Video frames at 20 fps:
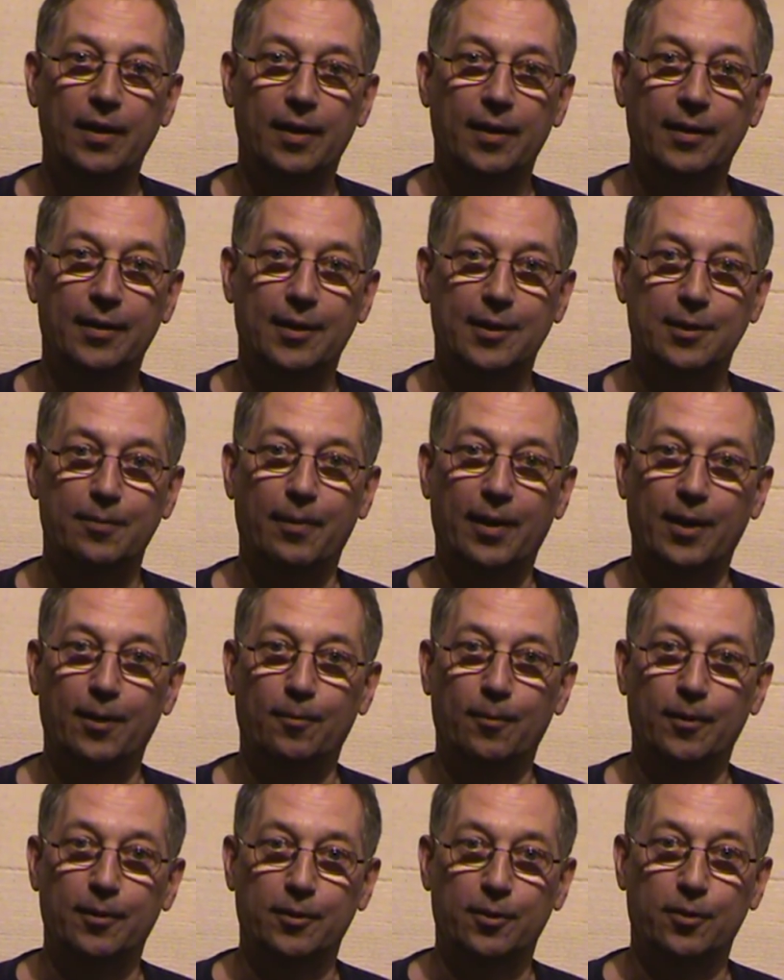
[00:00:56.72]
and that's why I
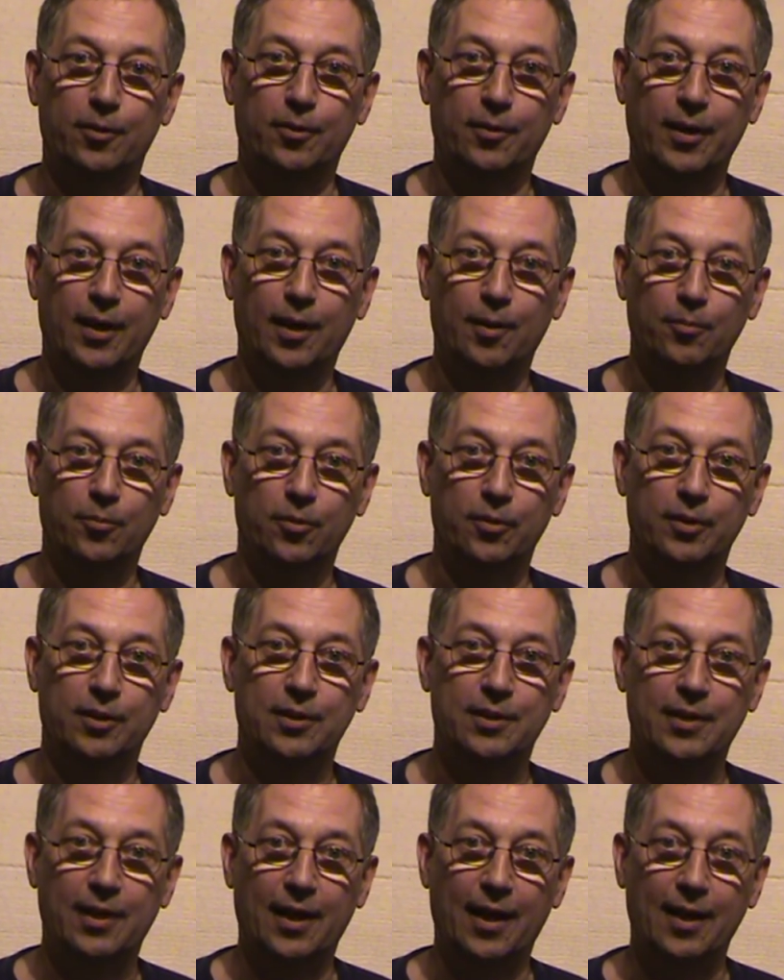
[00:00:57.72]
want you to come to
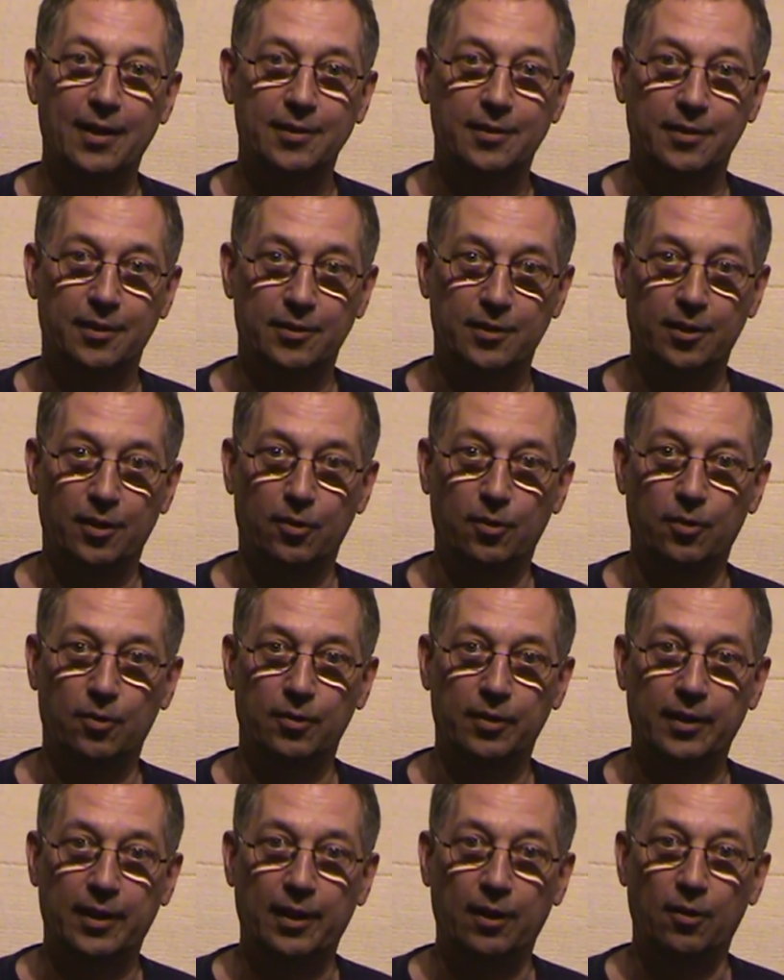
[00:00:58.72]
this class that's a
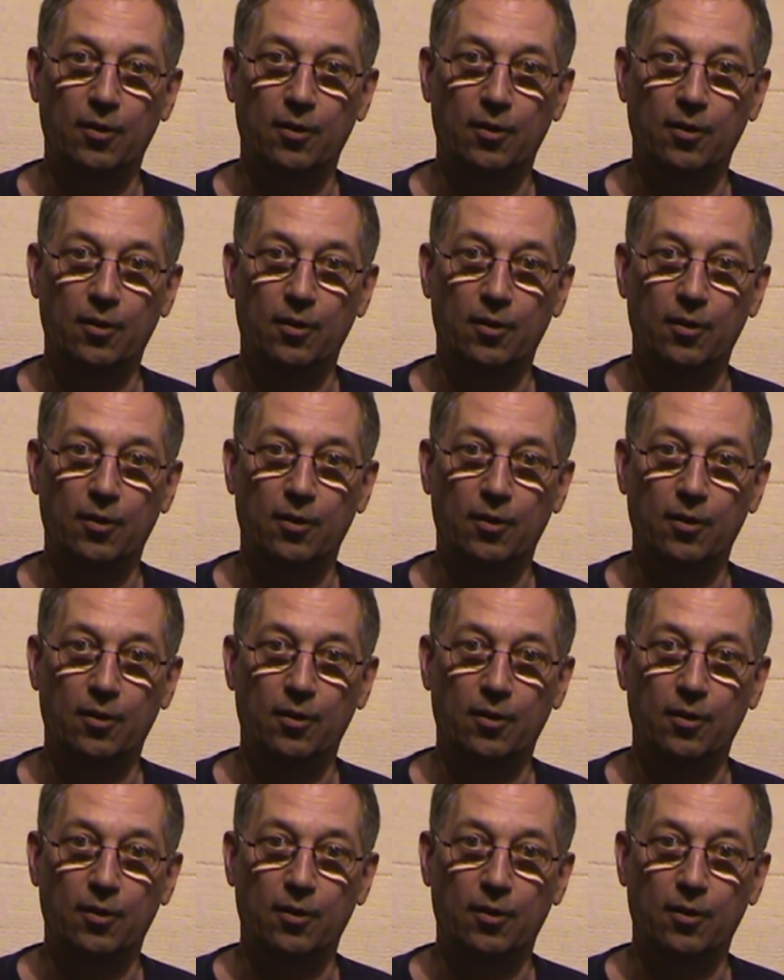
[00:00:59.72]
whole day